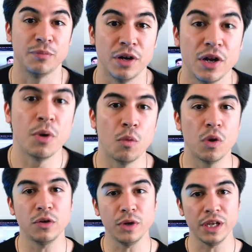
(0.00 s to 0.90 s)
but what
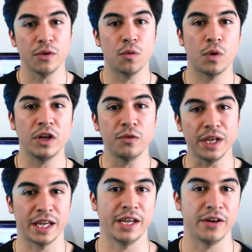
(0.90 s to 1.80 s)
did we
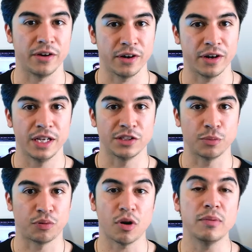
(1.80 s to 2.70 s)
hear is the
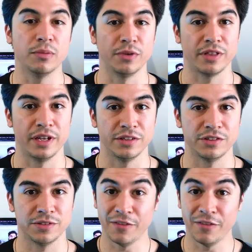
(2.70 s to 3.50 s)
problem with this?